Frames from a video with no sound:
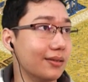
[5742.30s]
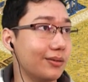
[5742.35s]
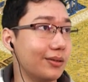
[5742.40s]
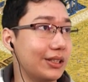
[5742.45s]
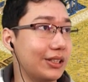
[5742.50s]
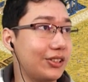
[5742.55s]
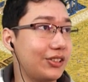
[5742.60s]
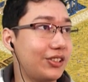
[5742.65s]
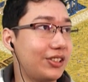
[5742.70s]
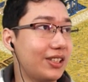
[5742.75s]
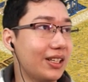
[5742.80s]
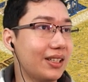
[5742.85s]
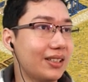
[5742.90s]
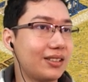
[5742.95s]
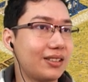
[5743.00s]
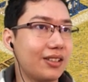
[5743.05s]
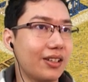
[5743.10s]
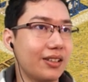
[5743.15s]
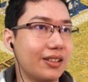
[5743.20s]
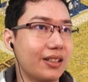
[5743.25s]
We
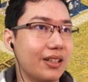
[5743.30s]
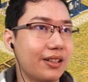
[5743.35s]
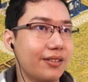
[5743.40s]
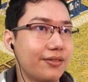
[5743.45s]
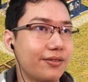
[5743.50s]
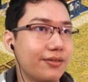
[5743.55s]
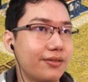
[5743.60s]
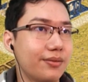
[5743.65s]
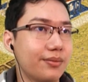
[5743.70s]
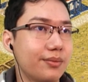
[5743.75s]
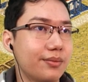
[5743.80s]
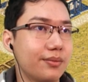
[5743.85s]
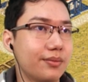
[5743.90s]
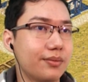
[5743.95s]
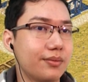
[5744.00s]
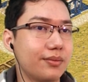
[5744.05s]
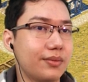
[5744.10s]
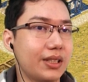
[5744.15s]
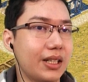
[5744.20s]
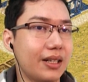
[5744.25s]
just got enough.
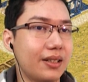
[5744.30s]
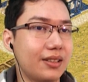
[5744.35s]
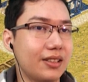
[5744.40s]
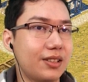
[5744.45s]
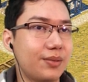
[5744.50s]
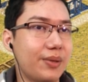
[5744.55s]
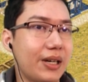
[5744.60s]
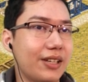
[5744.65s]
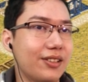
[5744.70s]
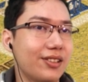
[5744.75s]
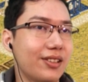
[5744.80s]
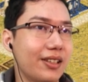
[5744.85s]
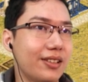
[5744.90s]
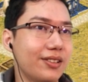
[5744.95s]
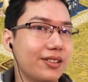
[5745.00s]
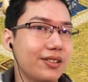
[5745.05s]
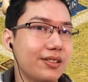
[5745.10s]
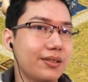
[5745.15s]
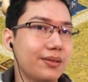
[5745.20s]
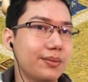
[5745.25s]
Yeah, dispatch
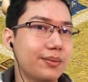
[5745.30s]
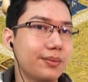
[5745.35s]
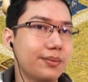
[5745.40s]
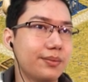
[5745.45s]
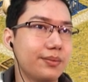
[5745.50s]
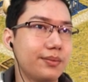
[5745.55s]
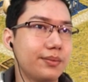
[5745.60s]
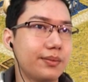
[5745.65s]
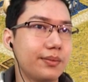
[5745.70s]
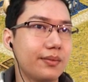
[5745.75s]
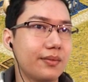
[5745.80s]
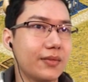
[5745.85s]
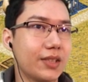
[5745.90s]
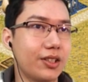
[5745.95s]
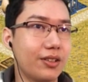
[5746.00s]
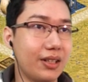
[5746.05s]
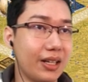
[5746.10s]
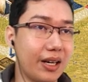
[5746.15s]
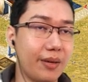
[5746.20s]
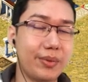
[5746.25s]
those.
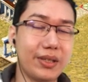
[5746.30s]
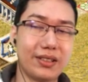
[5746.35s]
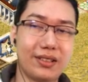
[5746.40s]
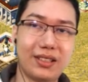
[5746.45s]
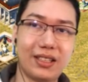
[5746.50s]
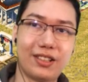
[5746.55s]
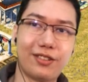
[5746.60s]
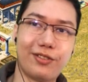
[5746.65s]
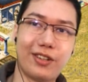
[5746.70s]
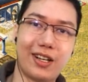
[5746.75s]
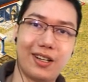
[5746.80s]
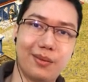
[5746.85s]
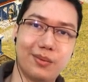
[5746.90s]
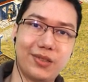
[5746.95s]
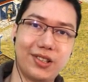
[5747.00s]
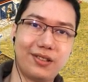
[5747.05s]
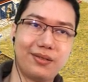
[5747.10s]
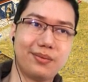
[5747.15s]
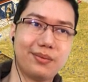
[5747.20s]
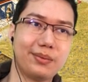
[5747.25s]
Good thing I built six
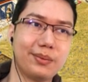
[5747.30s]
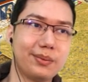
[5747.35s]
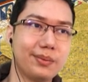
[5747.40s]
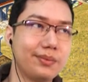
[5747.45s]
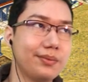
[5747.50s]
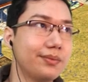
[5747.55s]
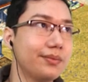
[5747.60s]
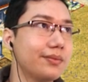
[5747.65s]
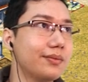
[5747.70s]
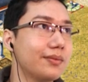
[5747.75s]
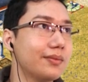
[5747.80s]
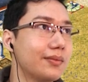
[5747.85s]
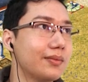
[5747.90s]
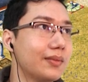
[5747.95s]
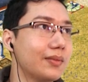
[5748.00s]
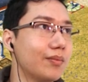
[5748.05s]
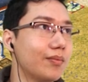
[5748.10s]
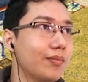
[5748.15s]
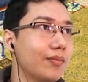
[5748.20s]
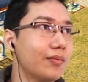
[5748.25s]
farms.
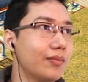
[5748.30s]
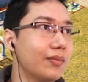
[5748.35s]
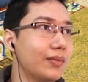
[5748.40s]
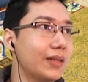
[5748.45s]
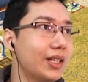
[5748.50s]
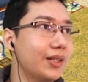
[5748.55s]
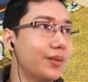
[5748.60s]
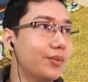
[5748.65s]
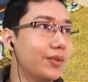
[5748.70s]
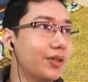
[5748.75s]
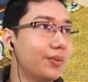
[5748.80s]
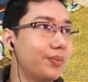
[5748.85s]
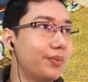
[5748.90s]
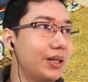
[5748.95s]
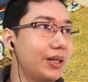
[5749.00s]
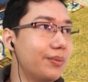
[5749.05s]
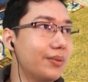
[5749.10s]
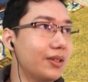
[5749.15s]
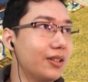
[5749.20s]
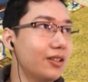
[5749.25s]
Need more
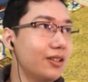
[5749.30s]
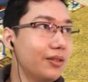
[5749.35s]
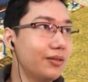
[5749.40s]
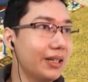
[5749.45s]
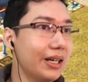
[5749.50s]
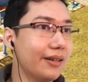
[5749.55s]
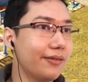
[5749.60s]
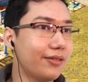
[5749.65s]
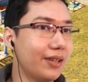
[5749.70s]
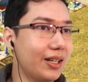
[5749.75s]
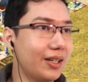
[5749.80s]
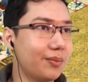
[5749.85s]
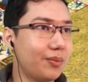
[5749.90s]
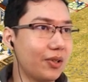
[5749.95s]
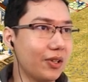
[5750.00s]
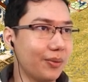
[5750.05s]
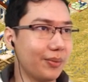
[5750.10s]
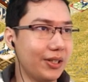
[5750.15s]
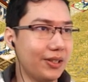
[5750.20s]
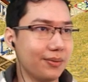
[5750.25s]
people. Oh no, we have
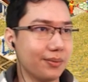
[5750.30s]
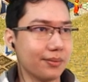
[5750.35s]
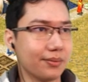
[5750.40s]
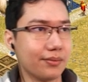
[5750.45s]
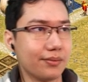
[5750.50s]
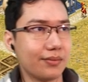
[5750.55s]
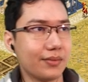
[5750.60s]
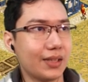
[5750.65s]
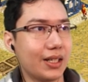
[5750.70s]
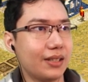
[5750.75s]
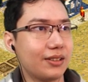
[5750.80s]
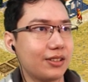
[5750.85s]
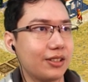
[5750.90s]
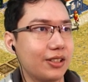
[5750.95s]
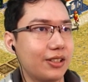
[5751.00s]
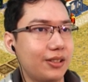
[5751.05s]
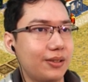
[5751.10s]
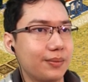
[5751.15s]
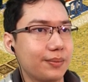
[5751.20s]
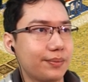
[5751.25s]
unemployment. That's
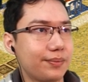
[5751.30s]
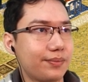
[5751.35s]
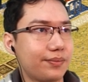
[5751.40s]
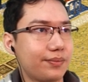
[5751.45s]
good.